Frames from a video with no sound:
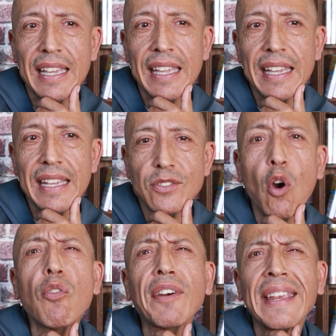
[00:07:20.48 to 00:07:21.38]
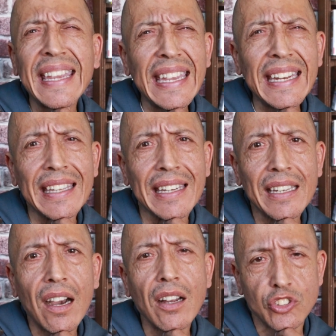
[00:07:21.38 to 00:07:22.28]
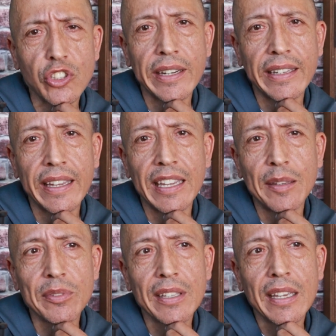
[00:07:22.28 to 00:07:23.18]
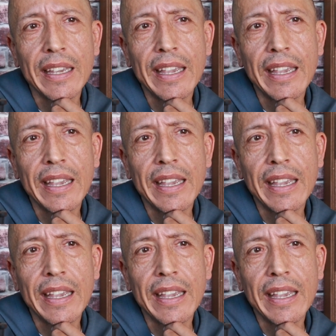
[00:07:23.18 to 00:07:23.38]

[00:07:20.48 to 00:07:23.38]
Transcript: is overheating on certain games.